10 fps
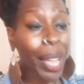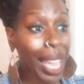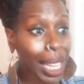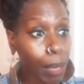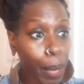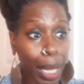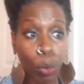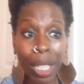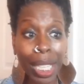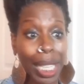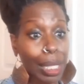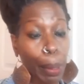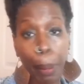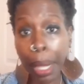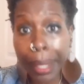for anybody, whether
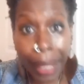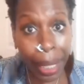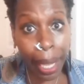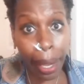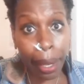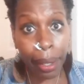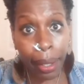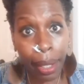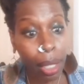he's a millionaire,